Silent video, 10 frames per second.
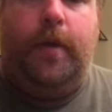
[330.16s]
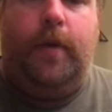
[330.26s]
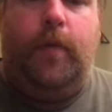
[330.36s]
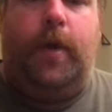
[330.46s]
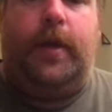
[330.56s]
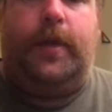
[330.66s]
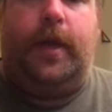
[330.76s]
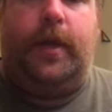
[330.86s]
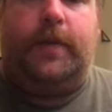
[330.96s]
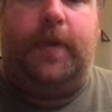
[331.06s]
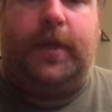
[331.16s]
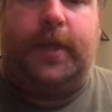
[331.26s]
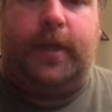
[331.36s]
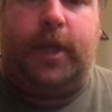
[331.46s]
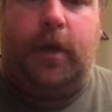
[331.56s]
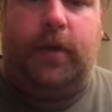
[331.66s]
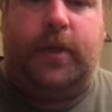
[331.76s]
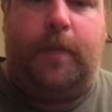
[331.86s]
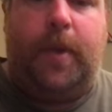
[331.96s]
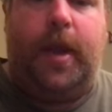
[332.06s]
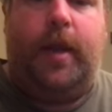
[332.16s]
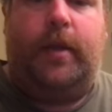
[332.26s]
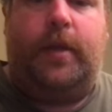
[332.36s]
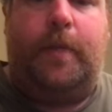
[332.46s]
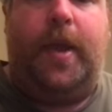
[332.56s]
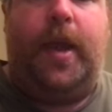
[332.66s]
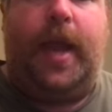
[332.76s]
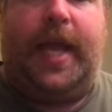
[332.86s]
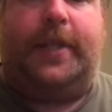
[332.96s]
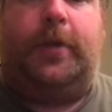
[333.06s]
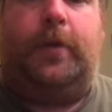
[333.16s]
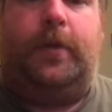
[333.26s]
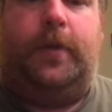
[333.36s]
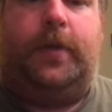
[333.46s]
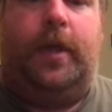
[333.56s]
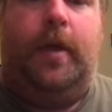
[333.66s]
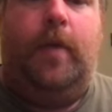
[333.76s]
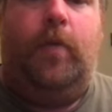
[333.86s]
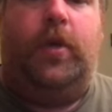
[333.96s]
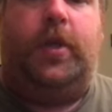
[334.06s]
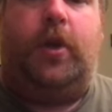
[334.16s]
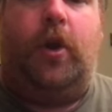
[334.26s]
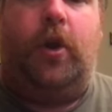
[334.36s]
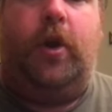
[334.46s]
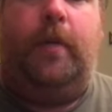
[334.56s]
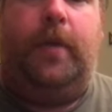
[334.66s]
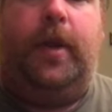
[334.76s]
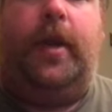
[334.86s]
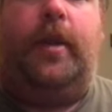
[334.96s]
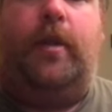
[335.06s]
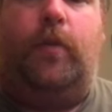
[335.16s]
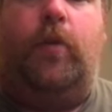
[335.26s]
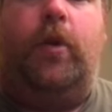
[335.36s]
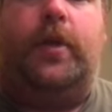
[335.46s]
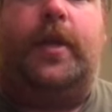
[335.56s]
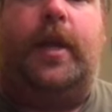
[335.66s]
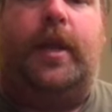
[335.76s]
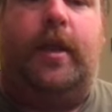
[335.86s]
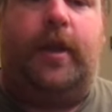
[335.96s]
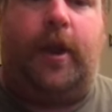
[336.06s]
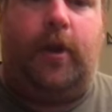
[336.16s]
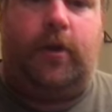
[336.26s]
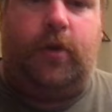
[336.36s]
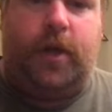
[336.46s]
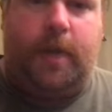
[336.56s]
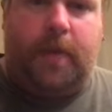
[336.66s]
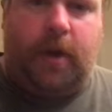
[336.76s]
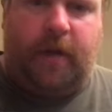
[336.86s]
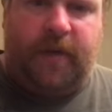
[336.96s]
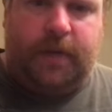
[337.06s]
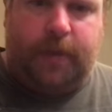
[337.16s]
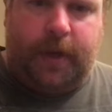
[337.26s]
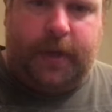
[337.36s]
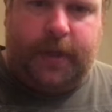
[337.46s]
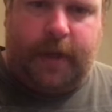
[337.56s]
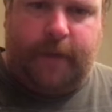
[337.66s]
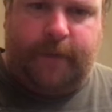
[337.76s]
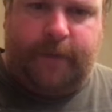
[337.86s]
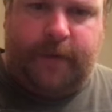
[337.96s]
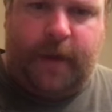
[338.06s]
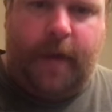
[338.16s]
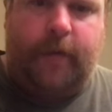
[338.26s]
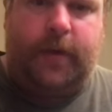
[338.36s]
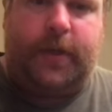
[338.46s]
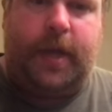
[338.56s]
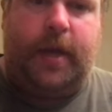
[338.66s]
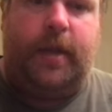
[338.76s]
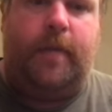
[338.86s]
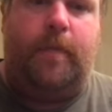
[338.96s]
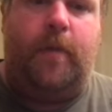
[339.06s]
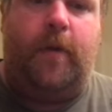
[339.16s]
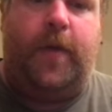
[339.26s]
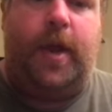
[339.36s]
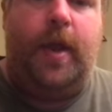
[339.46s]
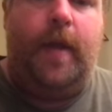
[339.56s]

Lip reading: While Douglas makes a toast to being assholes, which is arguably the worst idea the character John Malkovich plays has ever said in the movie,